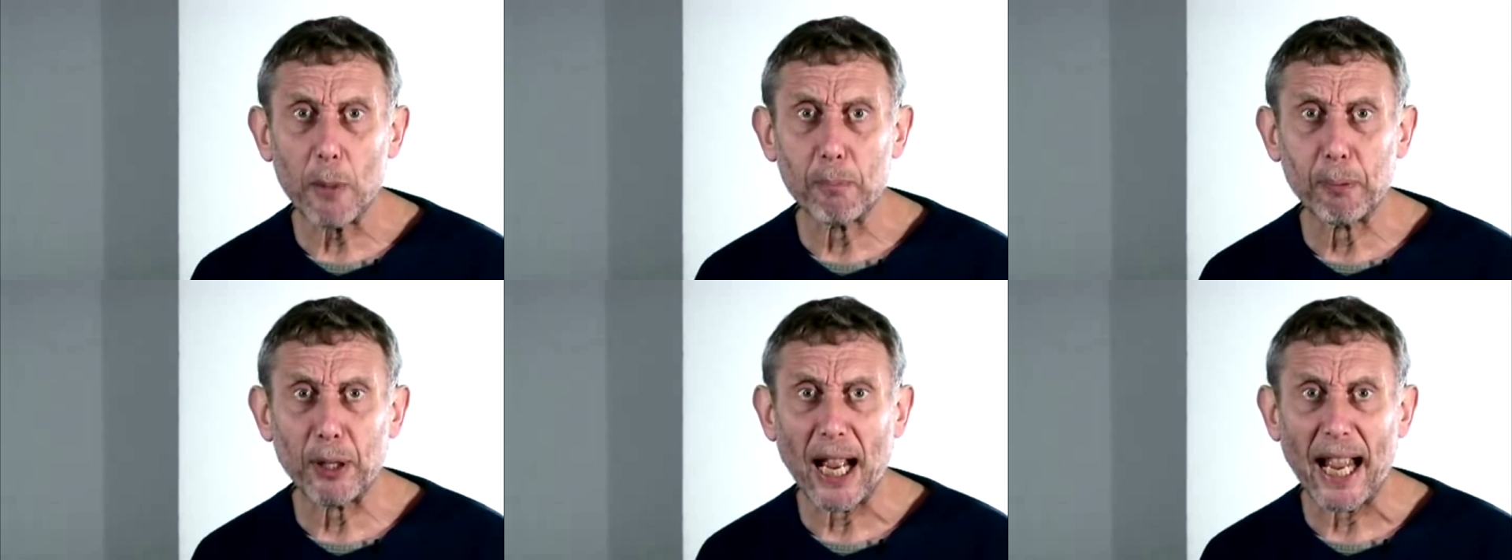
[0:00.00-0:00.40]

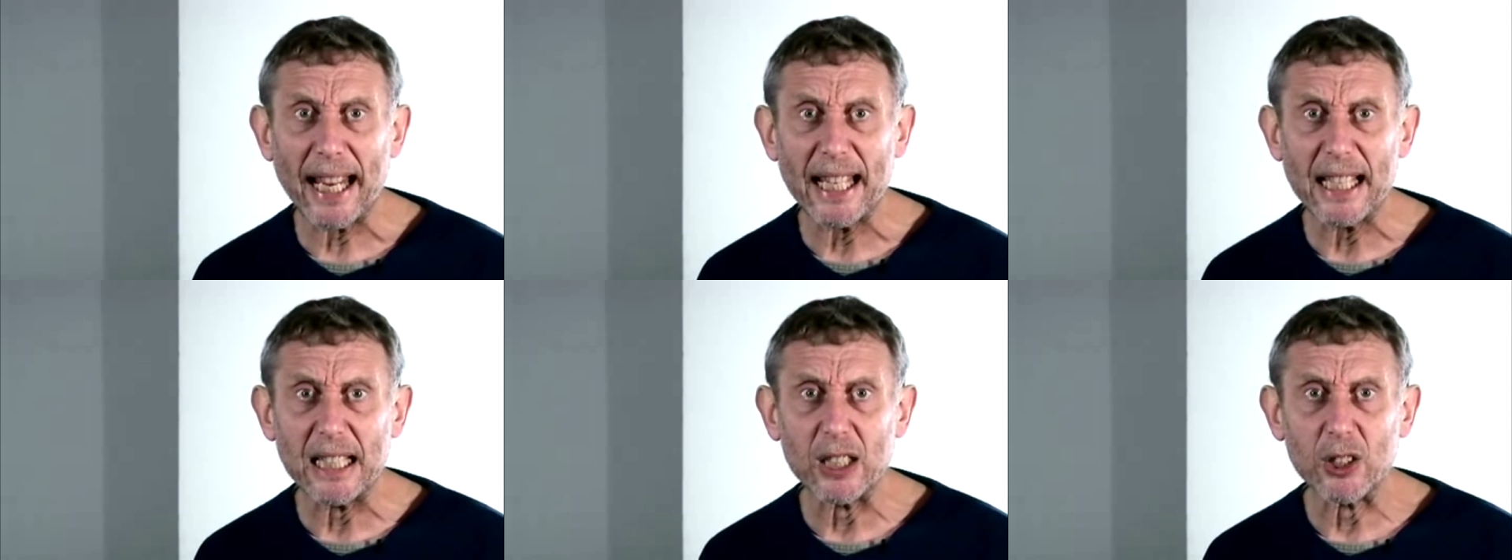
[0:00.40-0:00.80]
your
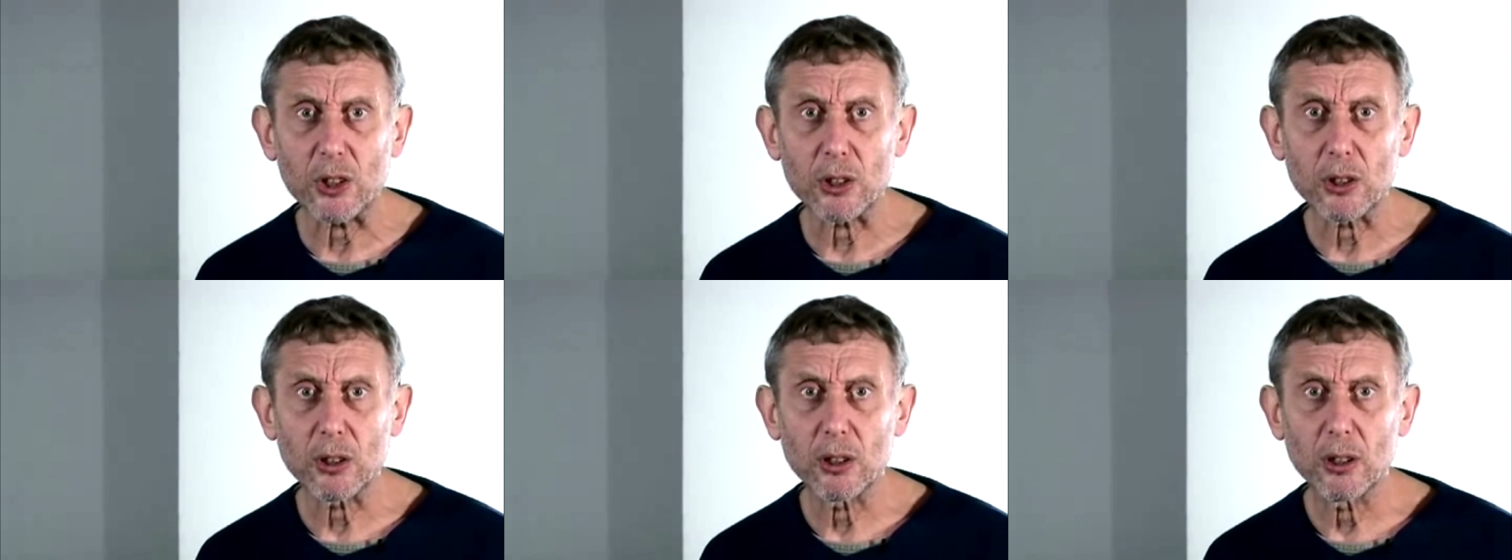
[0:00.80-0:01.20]

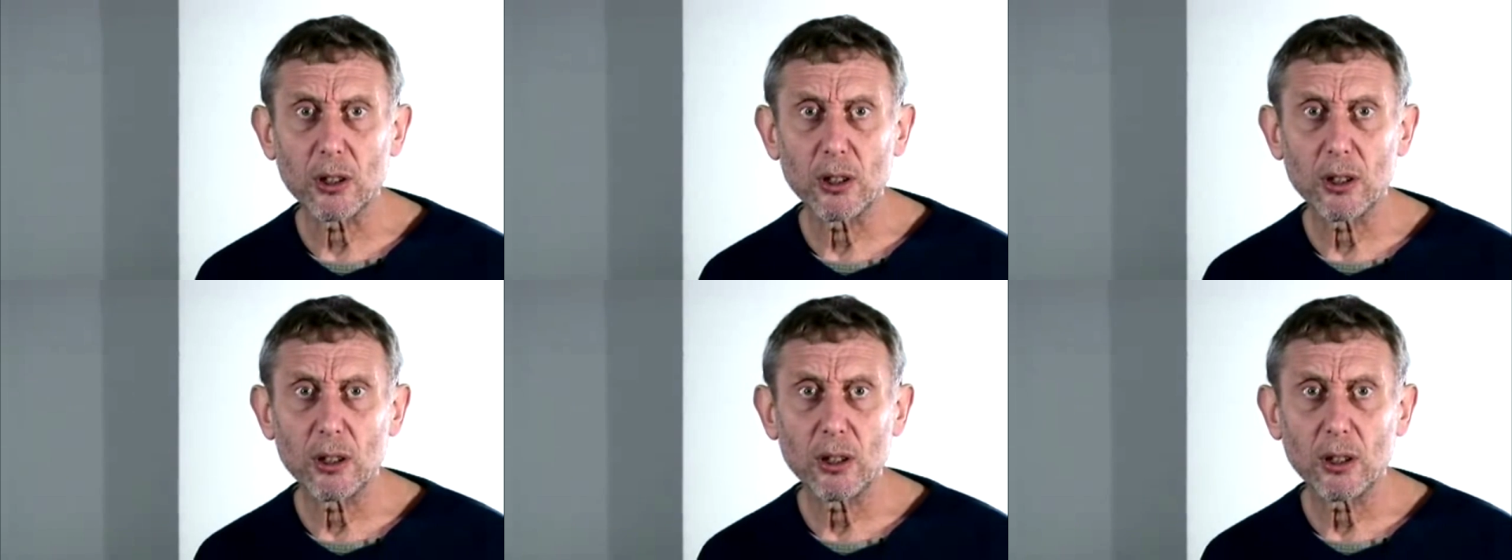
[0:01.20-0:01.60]
brains.
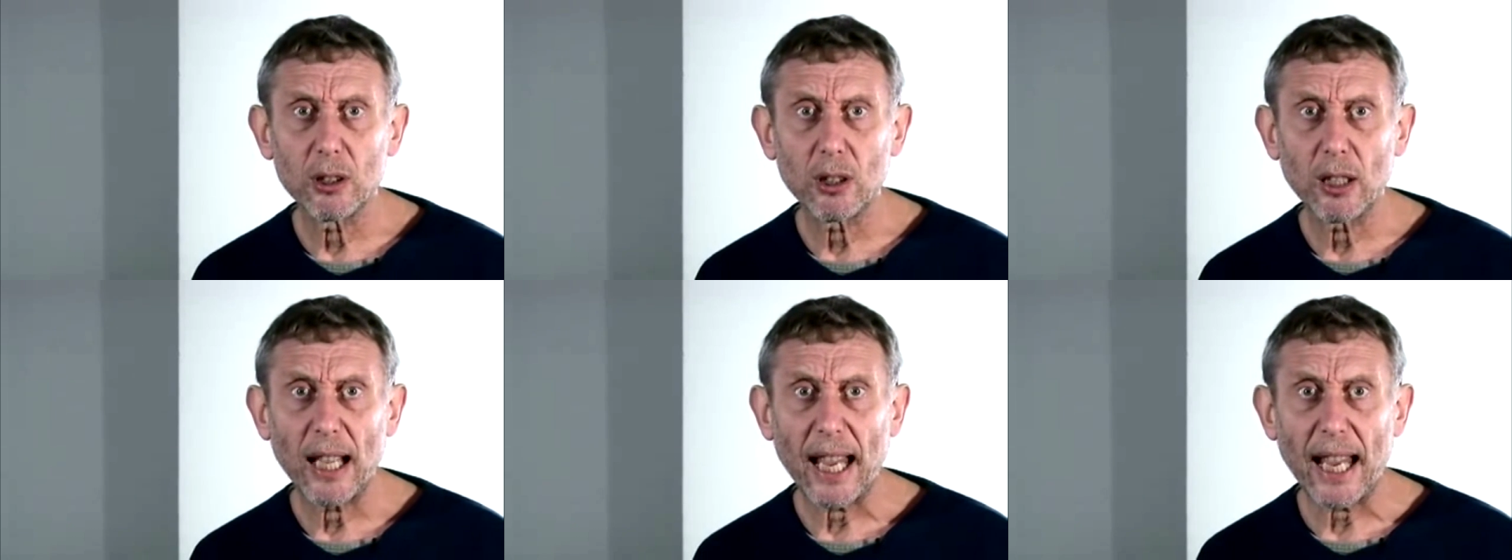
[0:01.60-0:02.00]

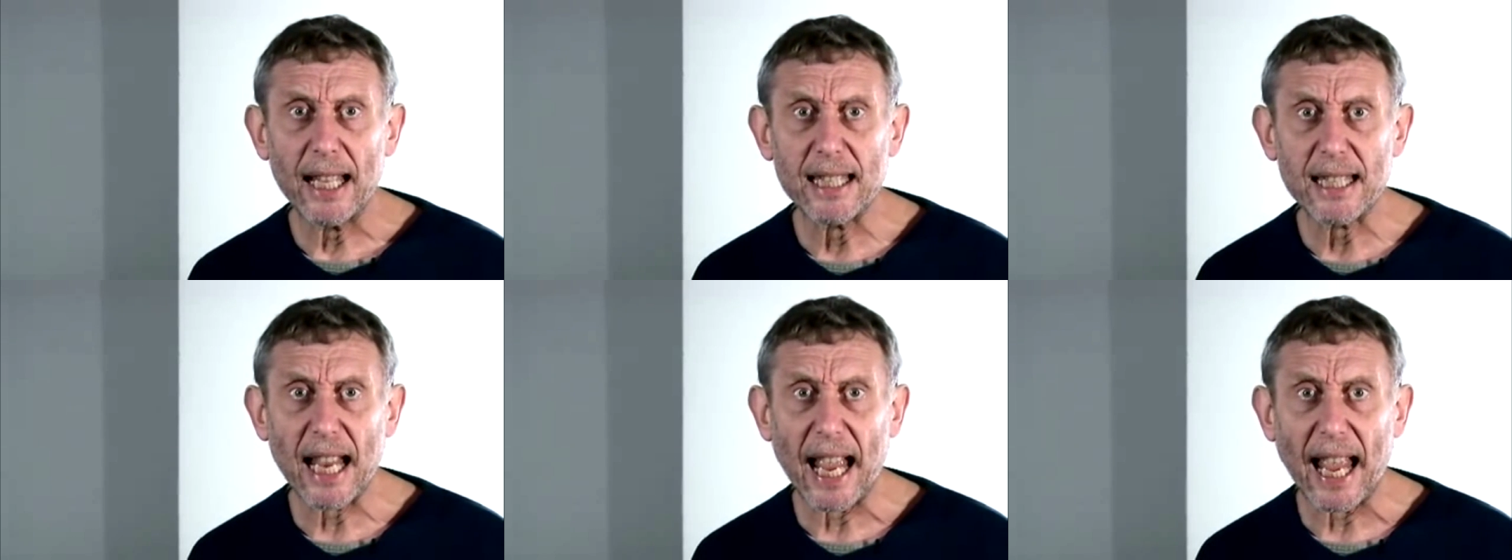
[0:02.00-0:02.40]

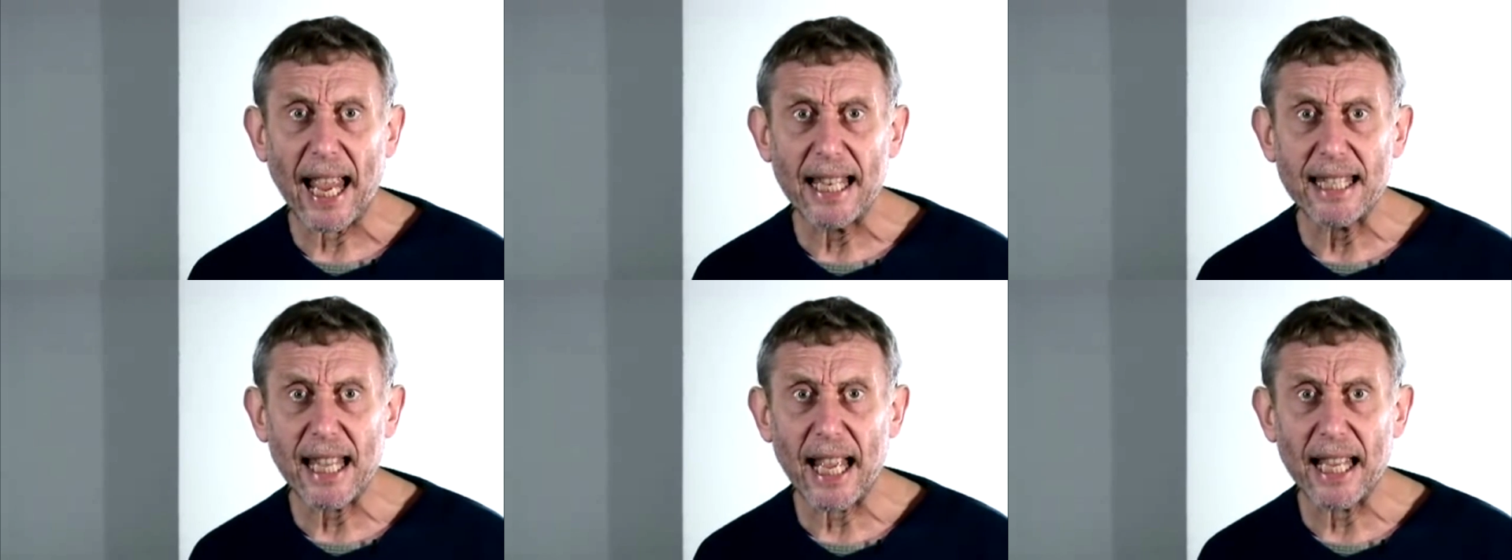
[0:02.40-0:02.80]
It's a
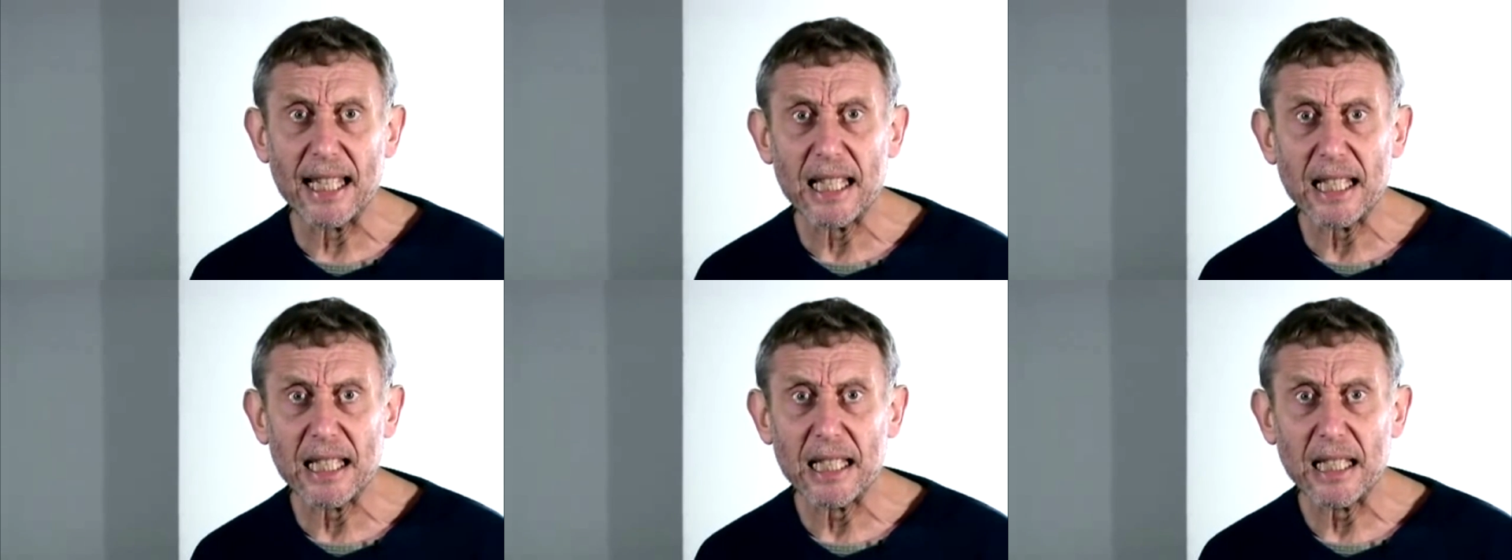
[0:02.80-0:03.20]

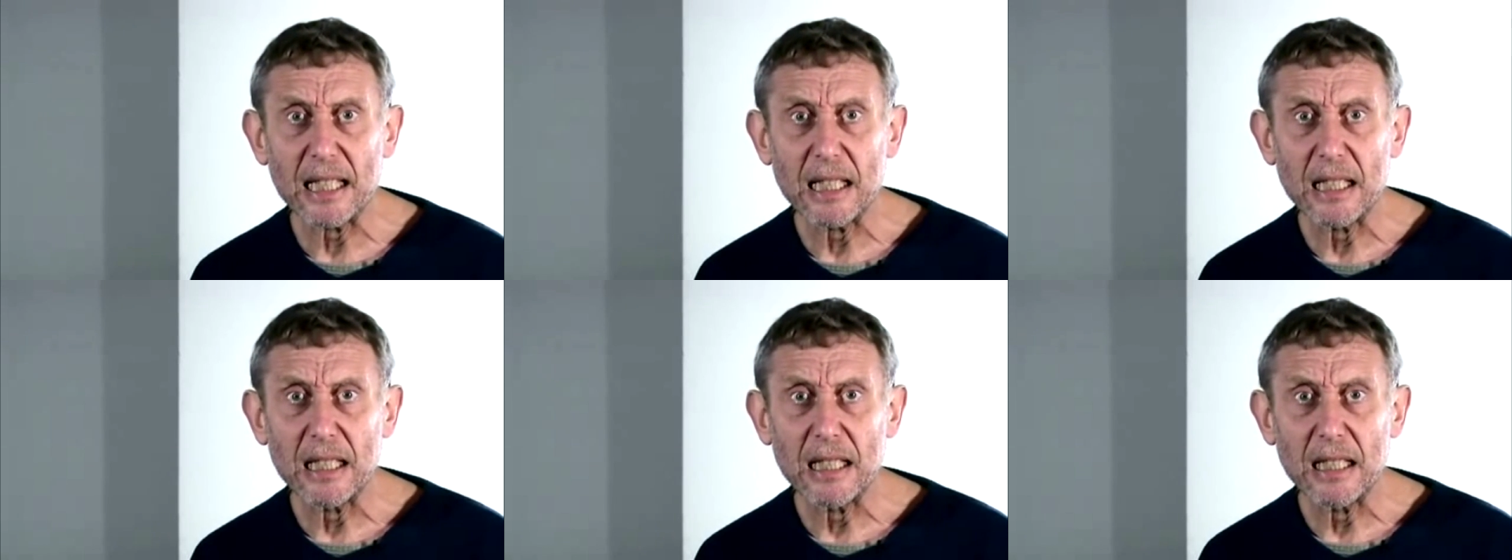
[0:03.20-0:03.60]
headache